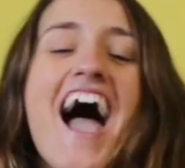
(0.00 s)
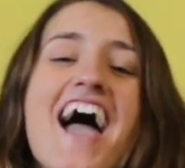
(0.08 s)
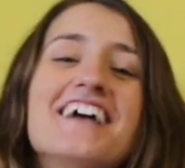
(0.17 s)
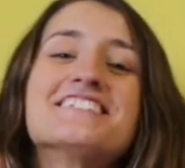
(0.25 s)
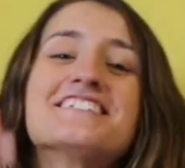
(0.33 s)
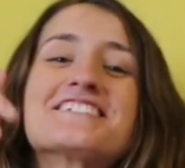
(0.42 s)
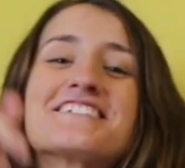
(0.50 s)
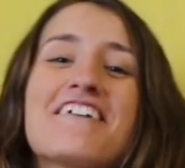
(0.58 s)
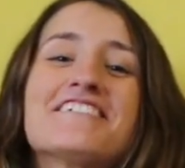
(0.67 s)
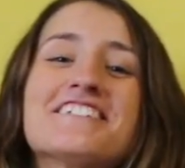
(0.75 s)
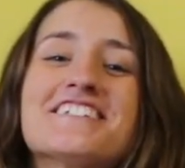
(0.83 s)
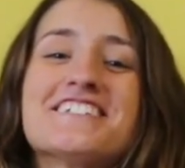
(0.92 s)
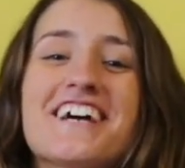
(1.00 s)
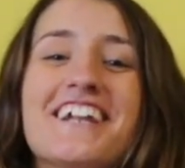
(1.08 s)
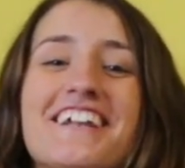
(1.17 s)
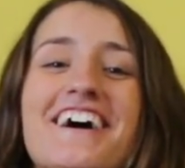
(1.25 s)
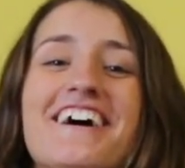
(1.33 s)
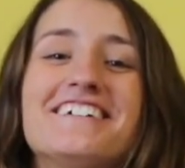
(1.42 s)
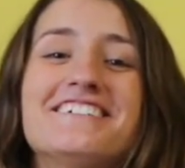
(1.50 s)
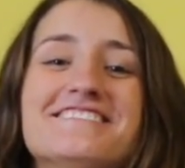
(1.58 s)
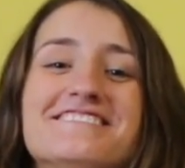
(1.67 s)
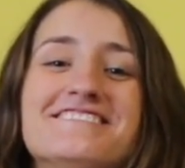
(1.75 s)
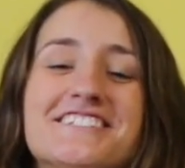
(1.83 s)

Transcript: And subscribe to the channel now.